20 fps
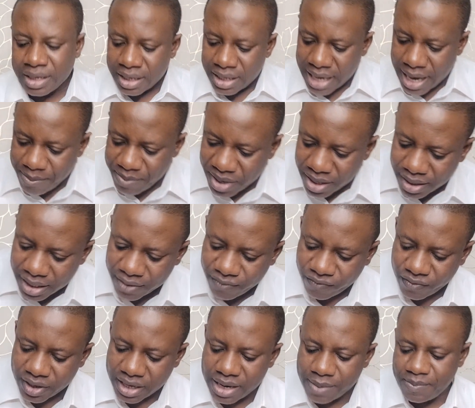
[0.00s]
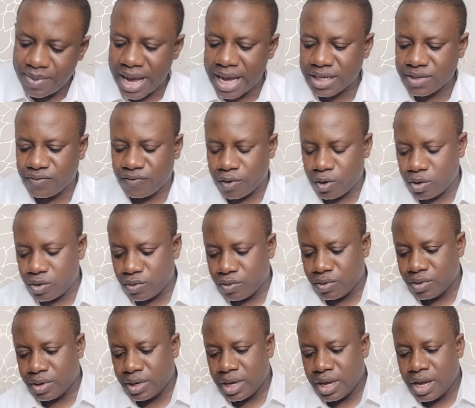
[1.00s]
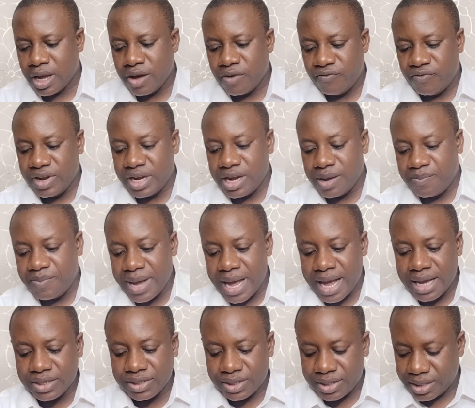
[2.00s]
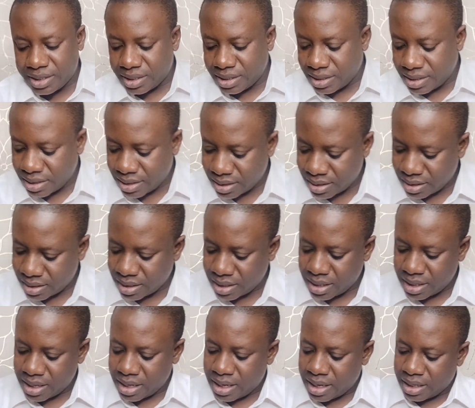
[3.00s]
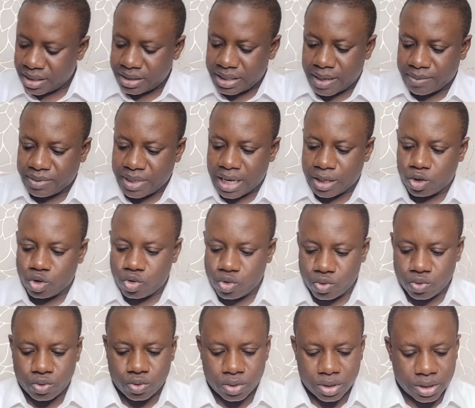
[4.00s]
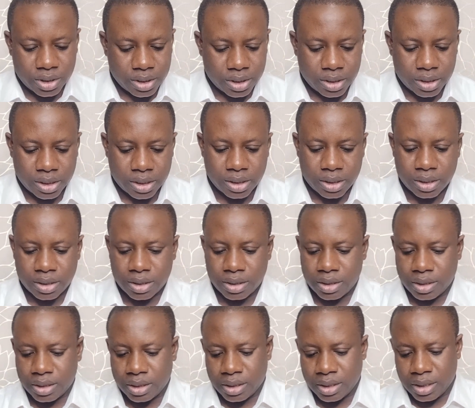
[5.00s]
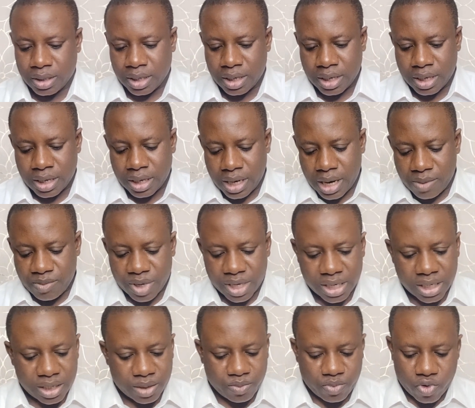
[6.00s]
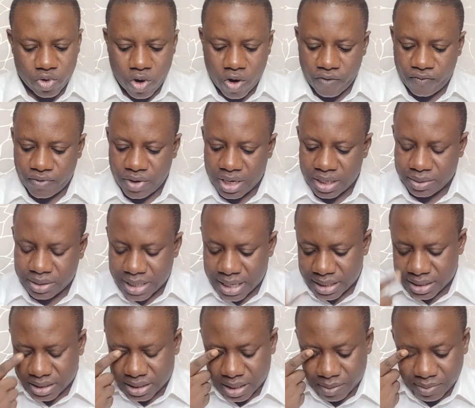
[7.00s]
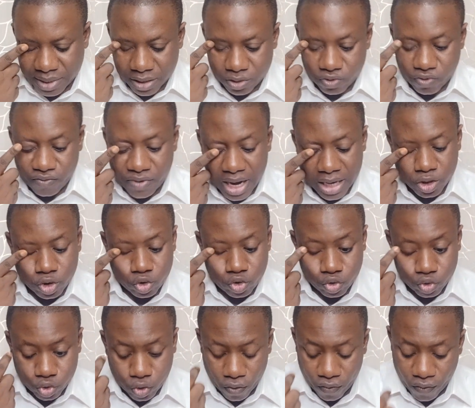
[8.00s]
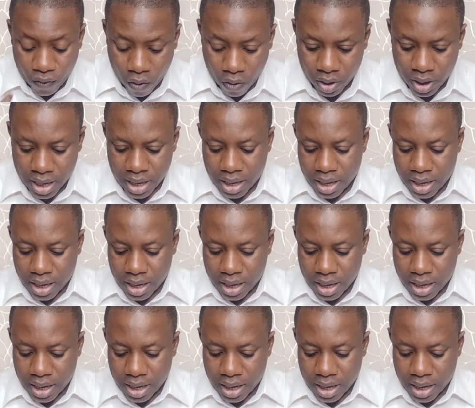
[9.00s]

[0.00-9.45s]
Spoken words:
Let me read Philippians for you. Philippians chapter 2. Let me read the book of Philippians chapter 2, verse 2 to 4.